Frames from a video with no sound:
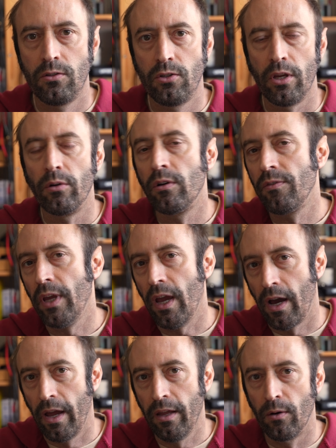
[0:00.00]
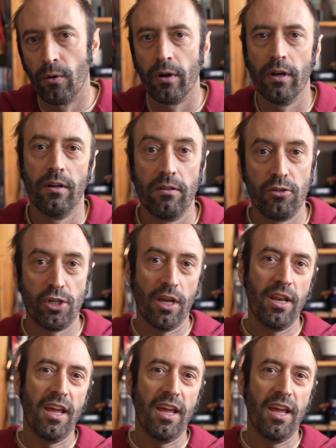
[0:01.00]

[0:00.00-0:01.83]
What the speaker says: Generative AI, or Gen